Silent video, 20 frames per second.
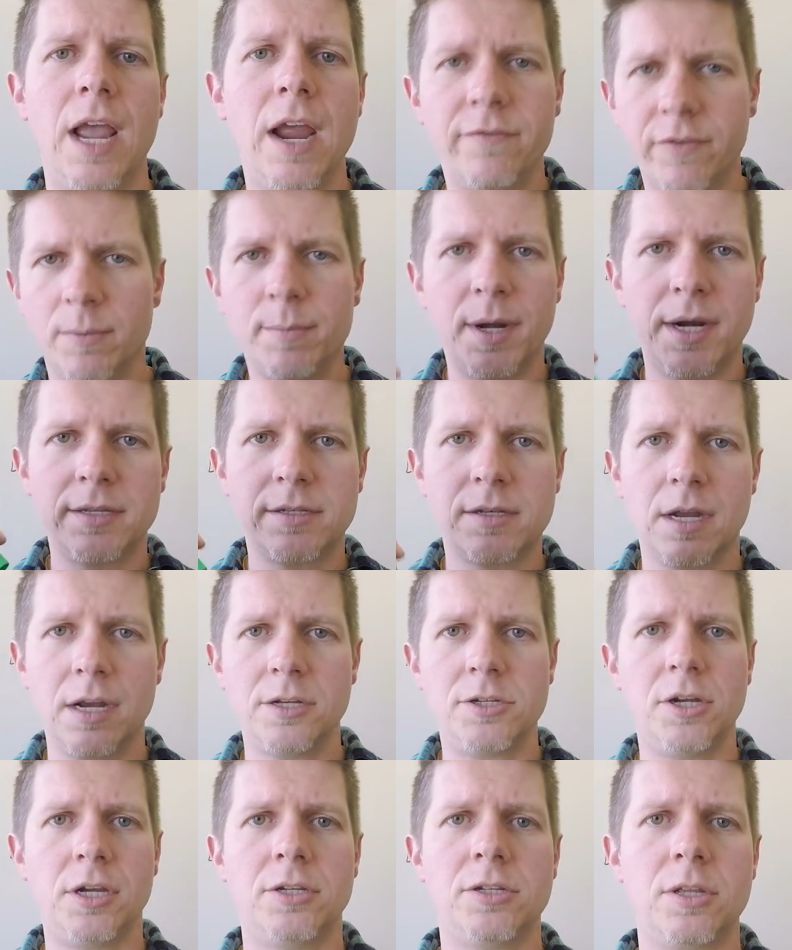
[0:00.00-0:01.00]
Everybody's going
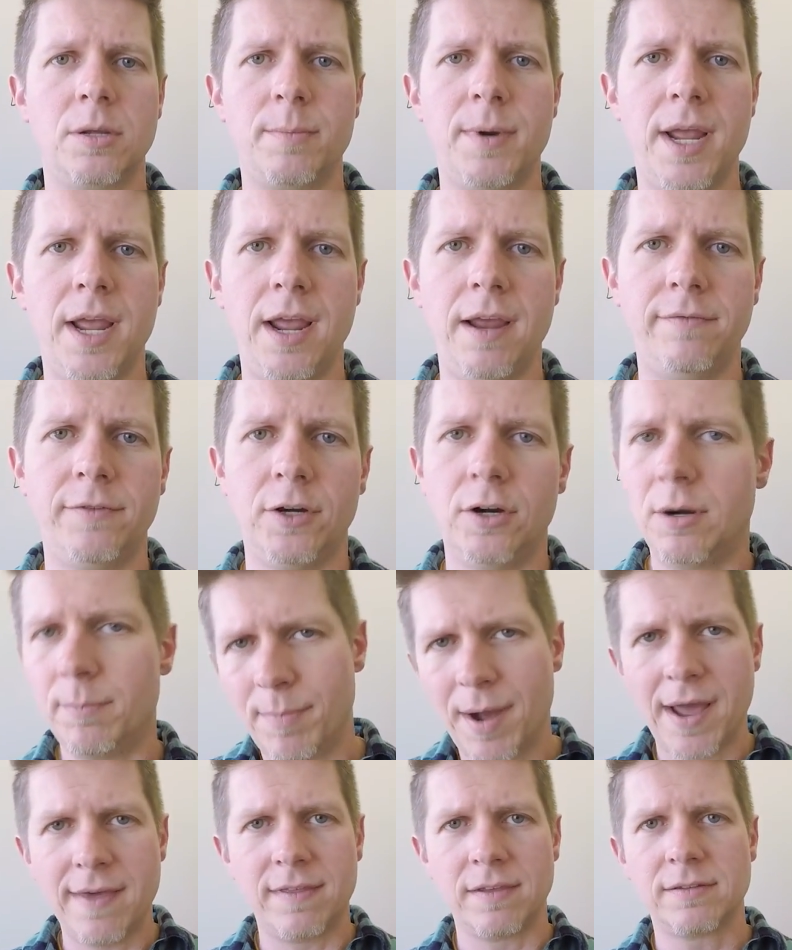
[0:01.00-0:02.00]
to change their behavior or
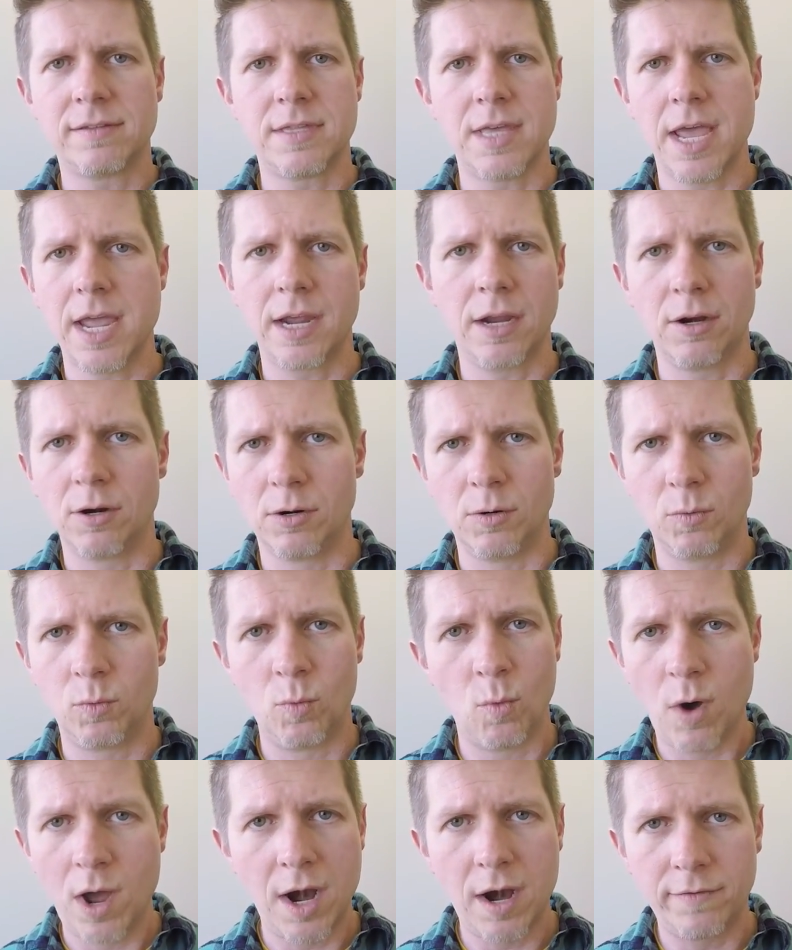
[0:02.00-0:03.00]
buy this thing or
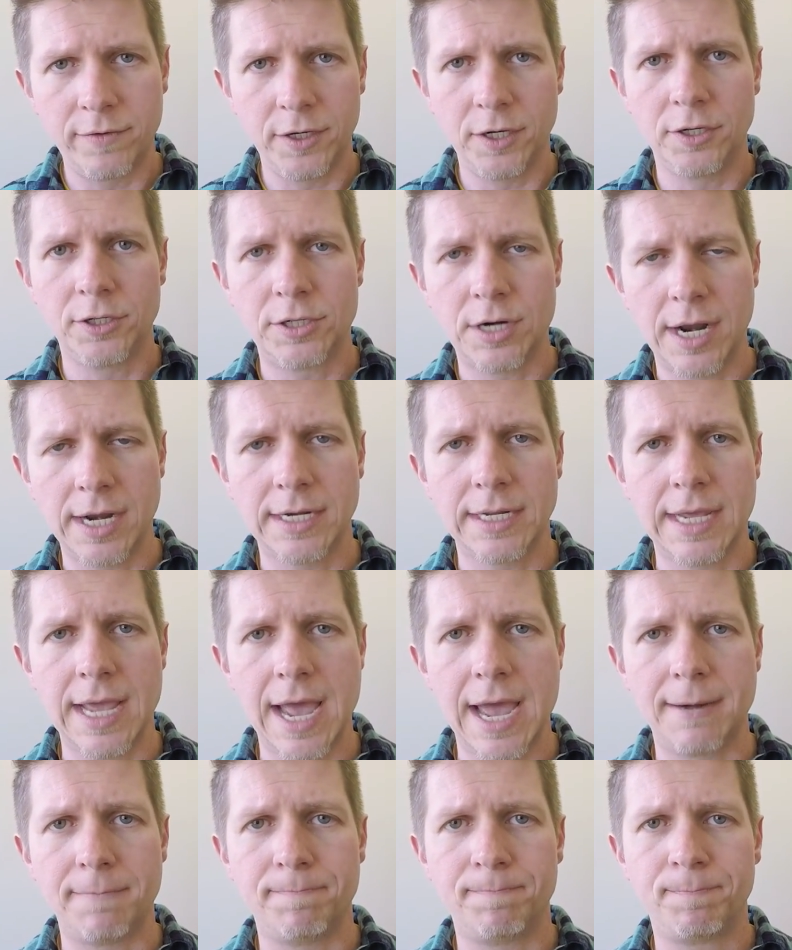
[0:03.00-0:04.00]
whatever you're trying to
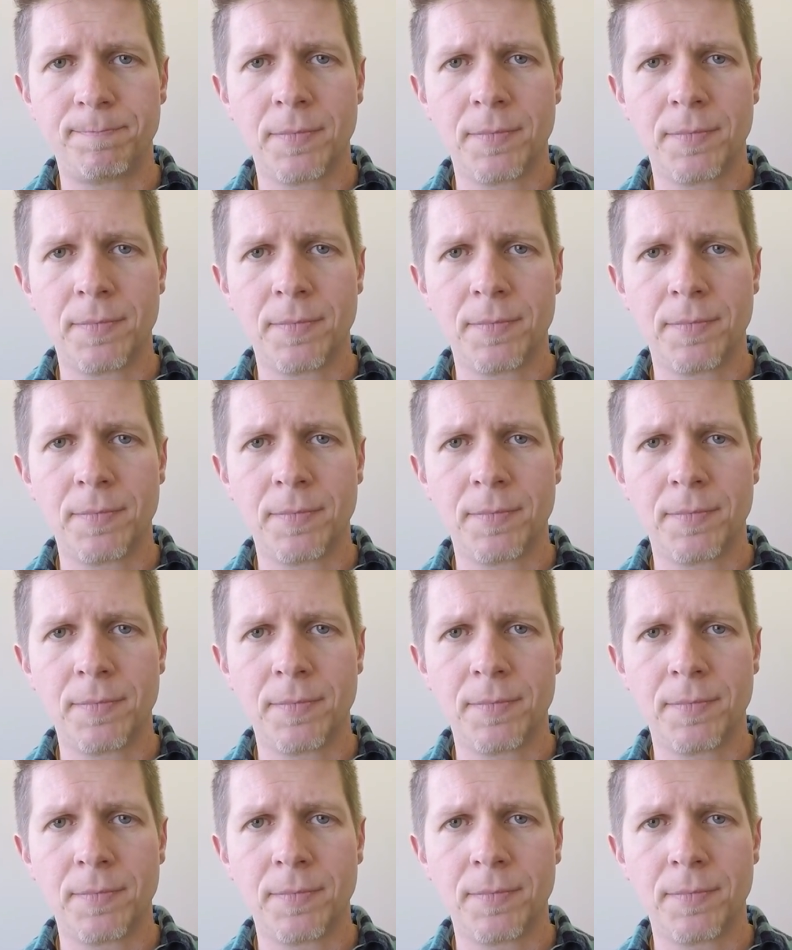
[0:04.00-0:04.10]
get.